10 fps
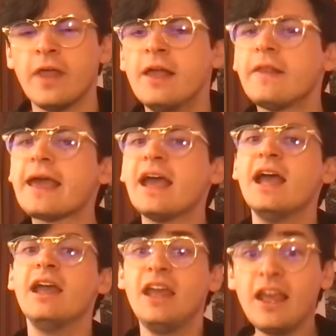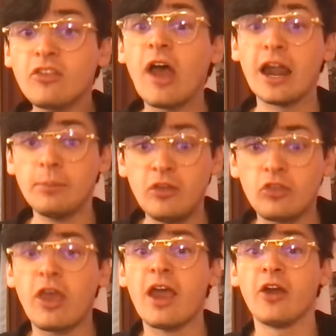Like, He's got to be
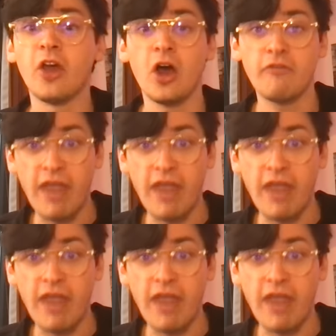scared of